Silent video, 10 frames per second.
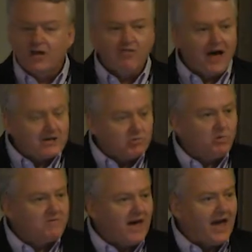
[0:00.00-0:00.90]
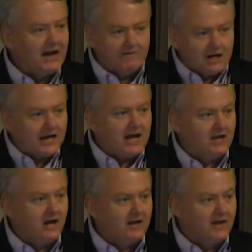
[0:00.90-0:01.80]
That's what we've had. I've cut out a
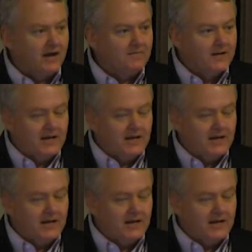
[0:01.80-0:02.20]
lot of that.